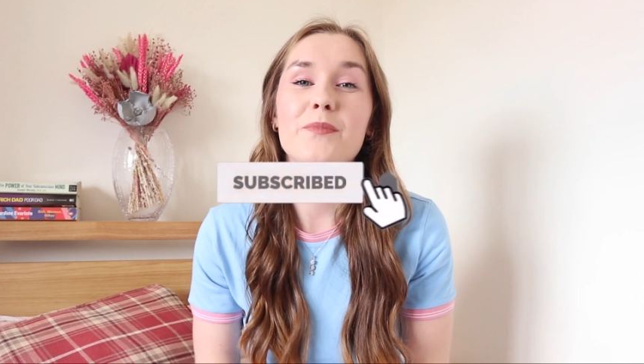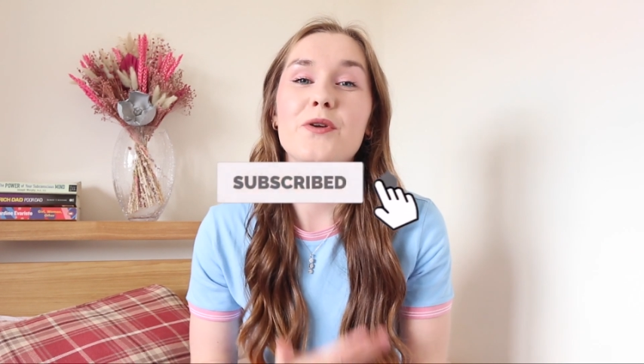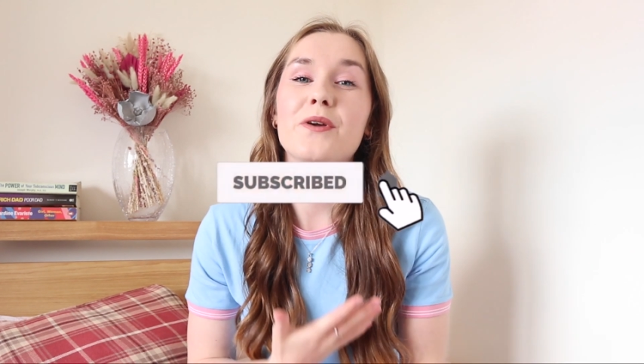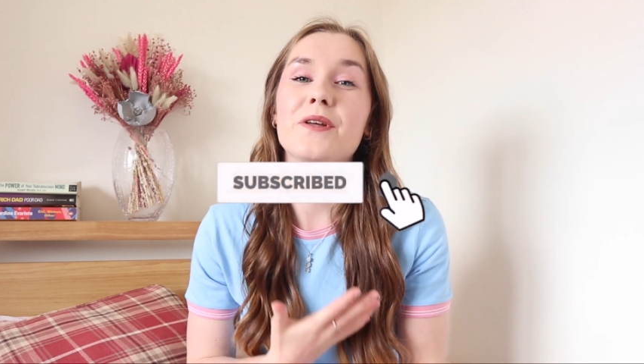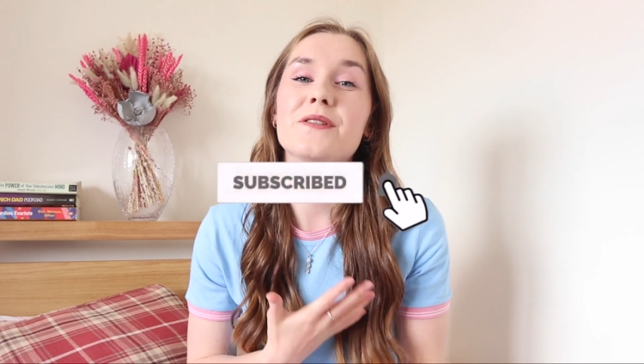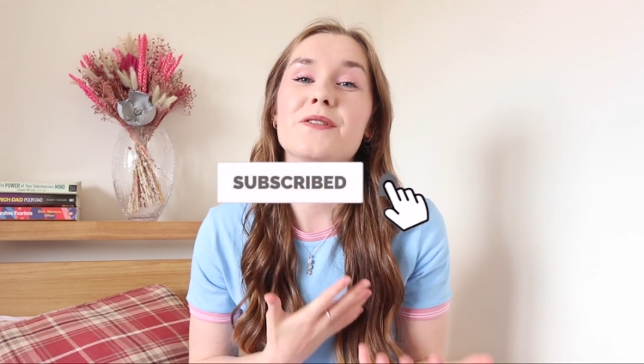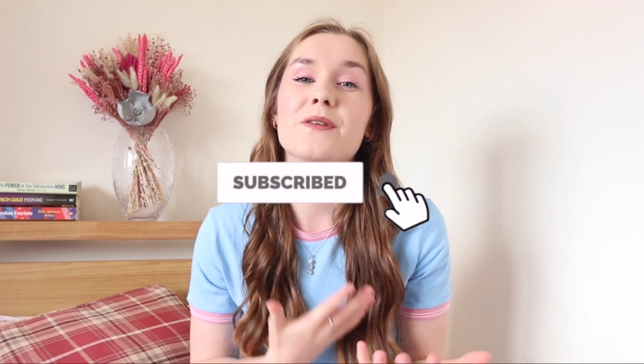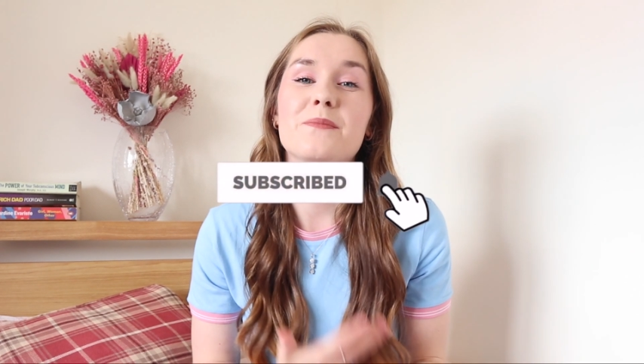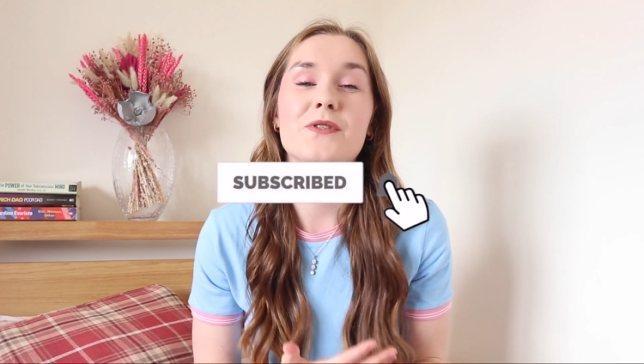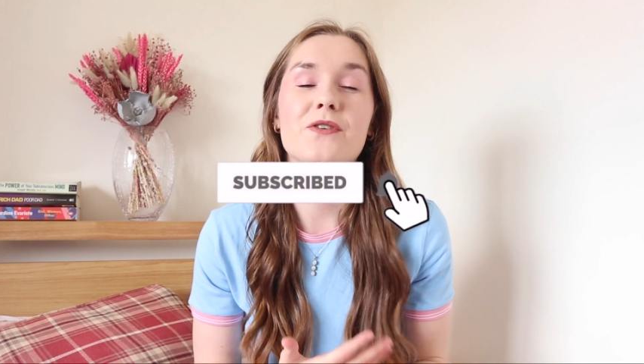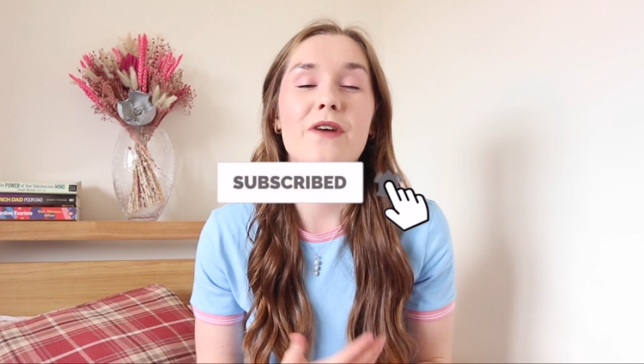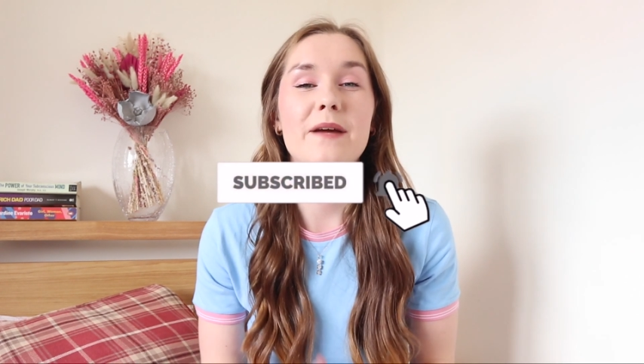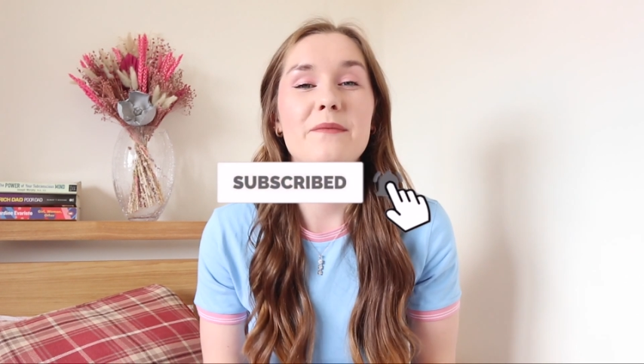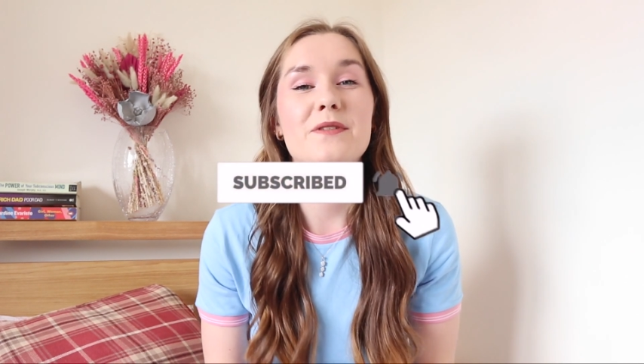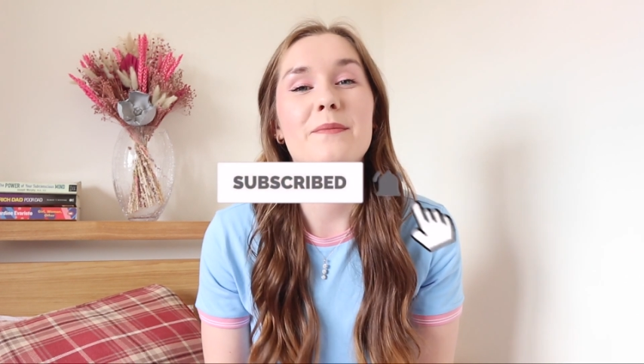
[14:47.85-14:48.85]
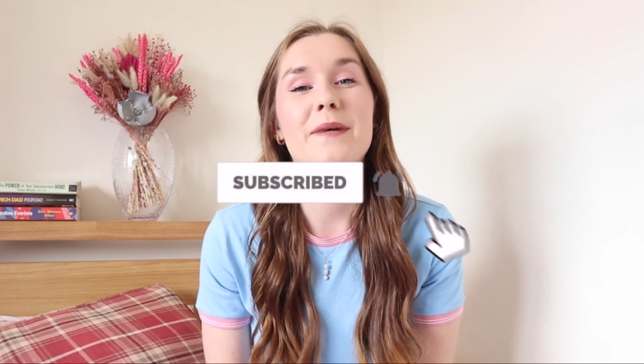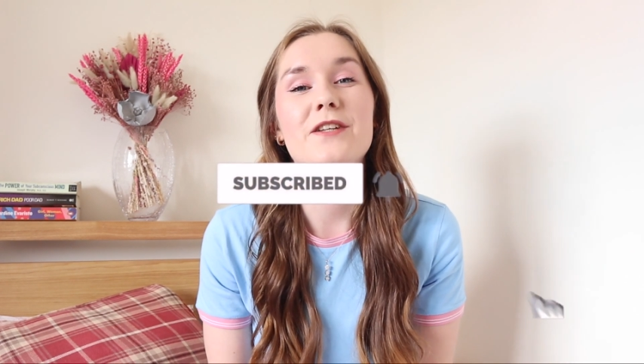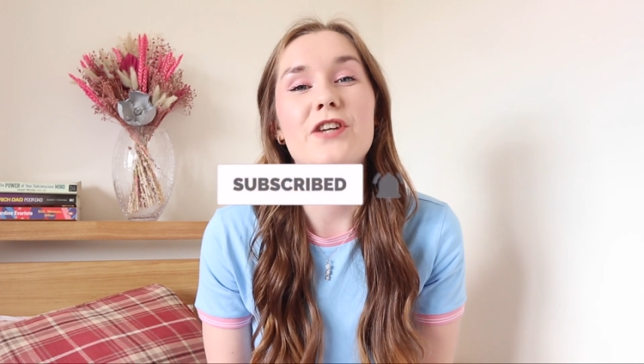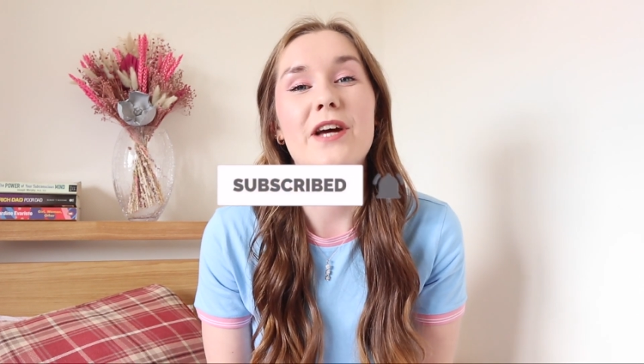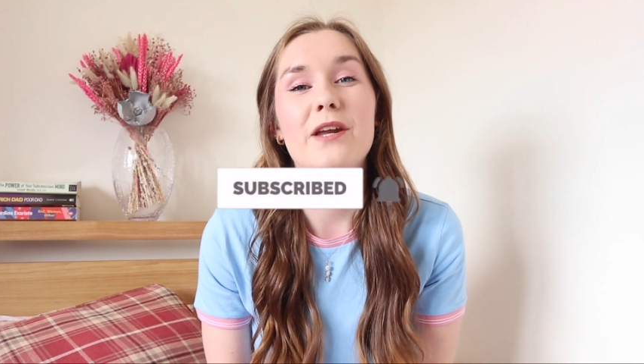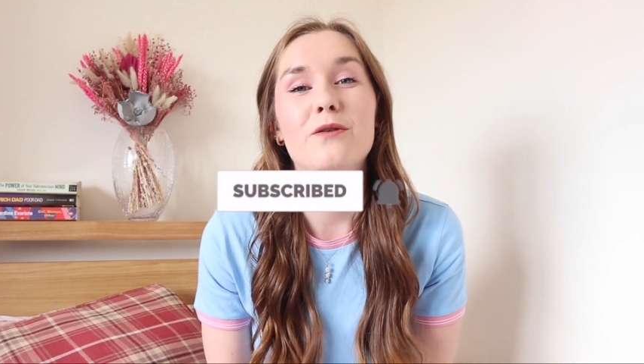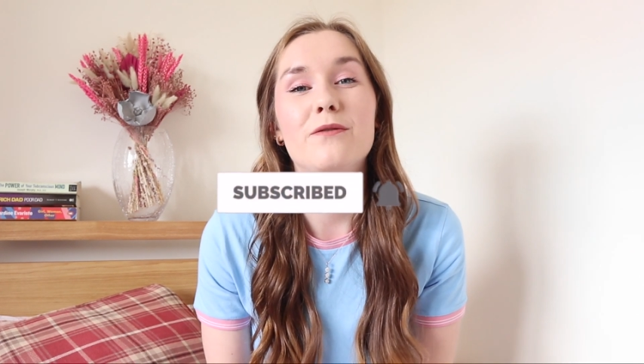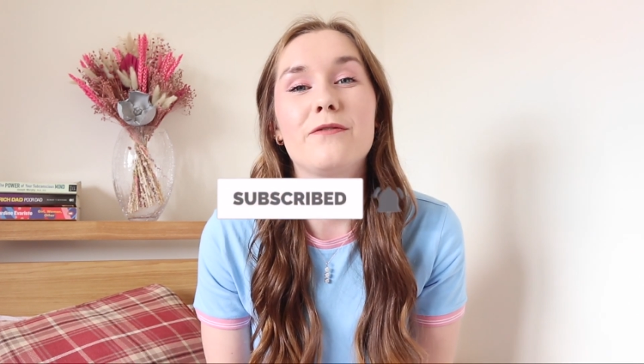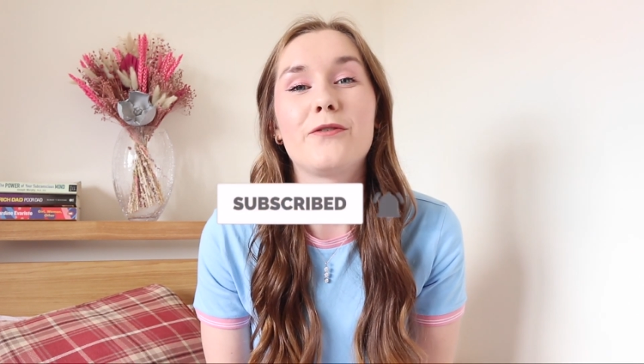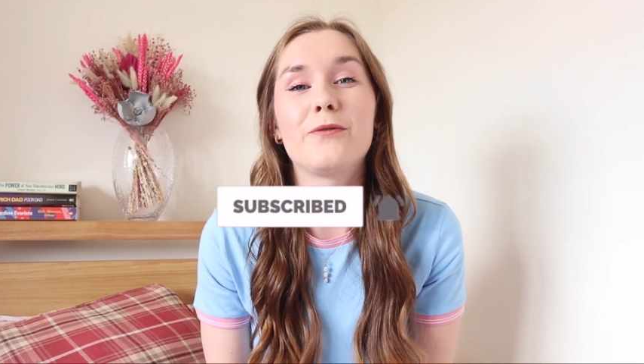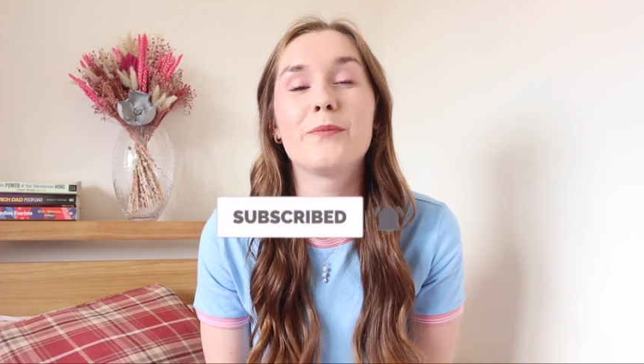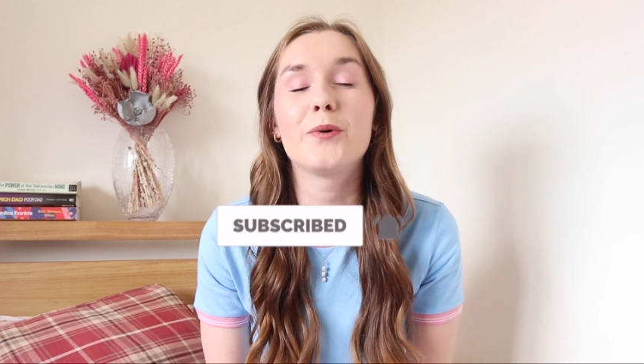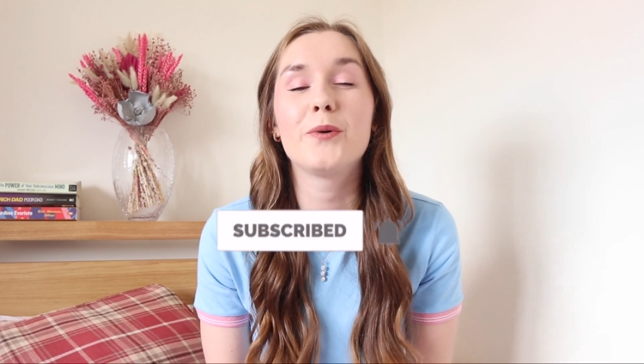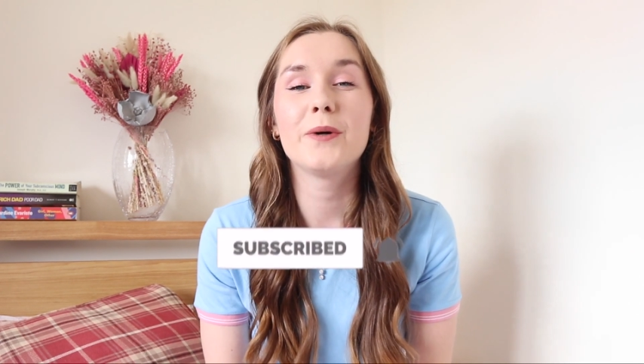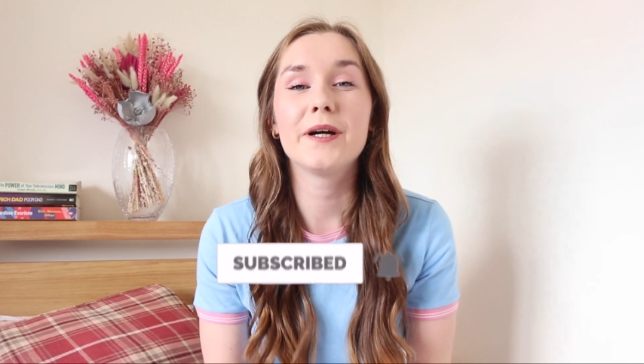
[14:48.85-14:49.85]
You can subscribe to my channel for
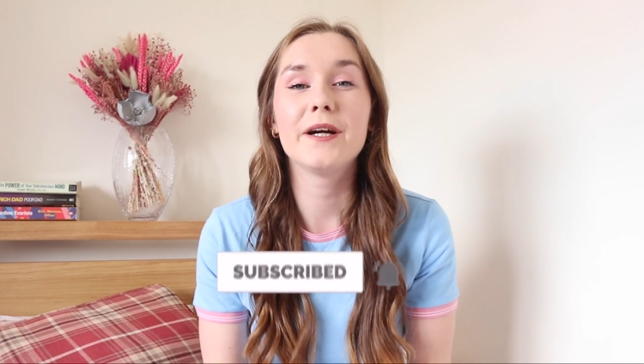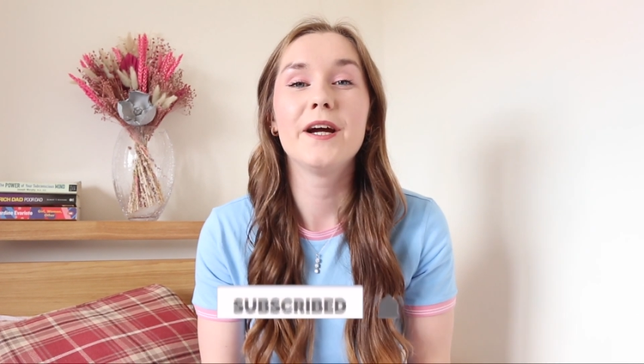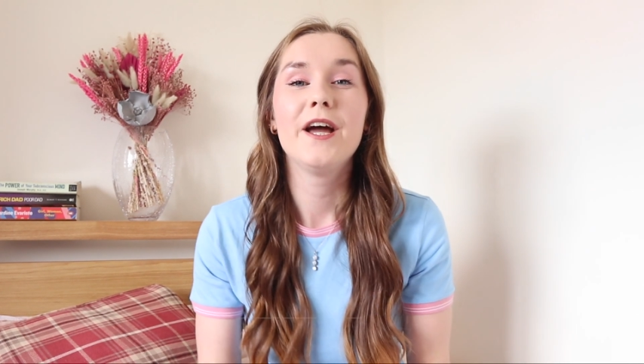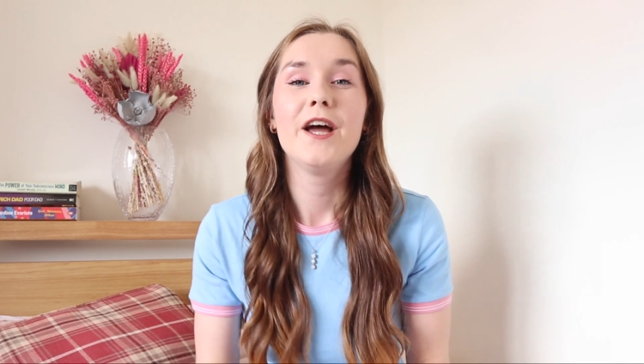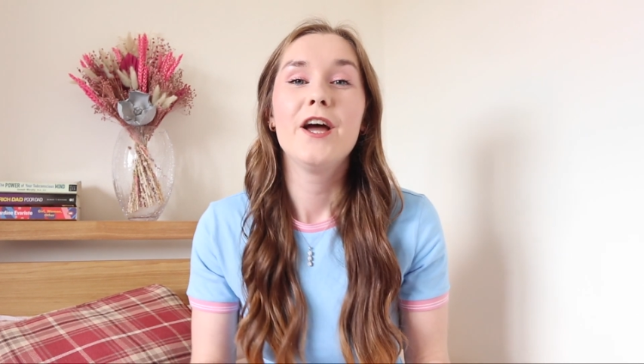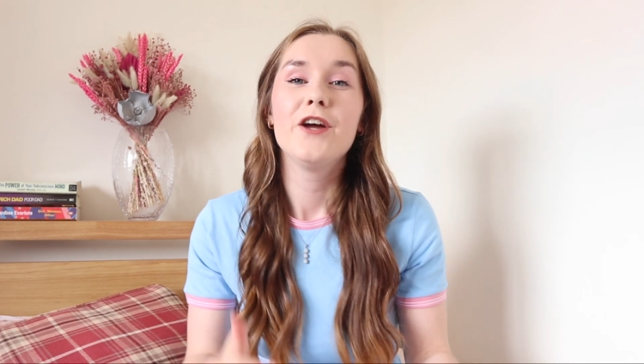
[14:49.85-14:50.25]
more.